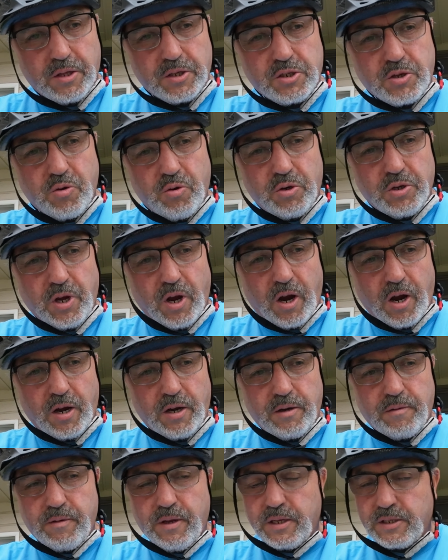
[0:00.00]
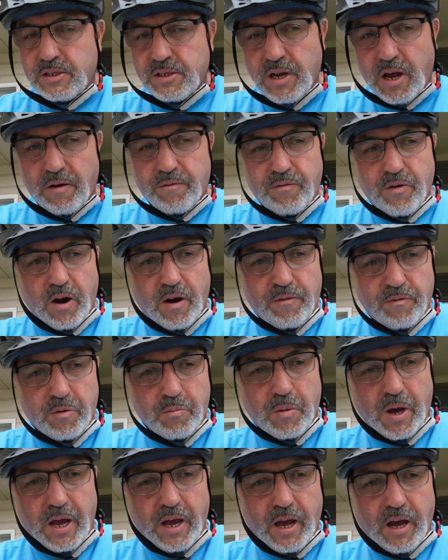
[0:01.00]
the schoolyard that's not far
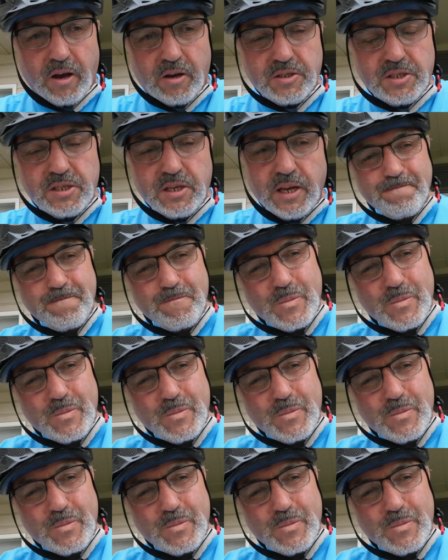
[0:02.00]
from my house.